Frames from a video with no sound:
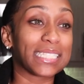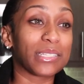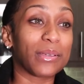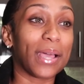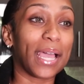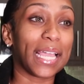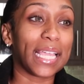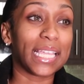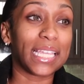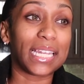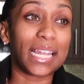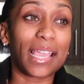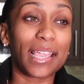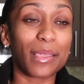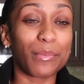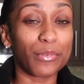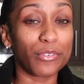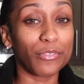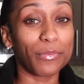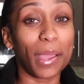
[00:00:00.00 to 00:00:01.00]
so I can like
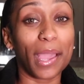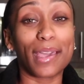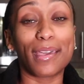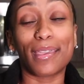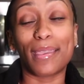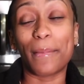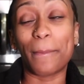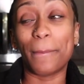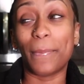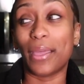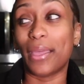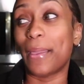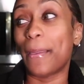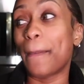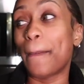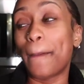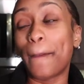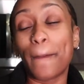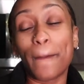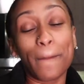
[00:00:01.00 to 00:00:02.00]
improve my cooking,
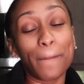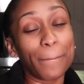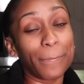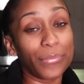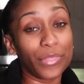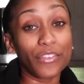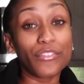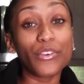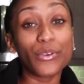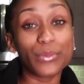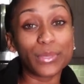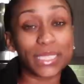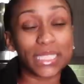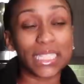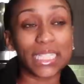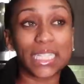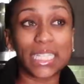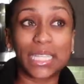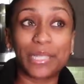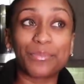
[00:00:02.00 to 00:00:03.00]
but the food was
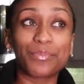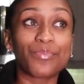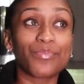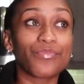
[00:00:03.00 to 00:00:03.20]
good.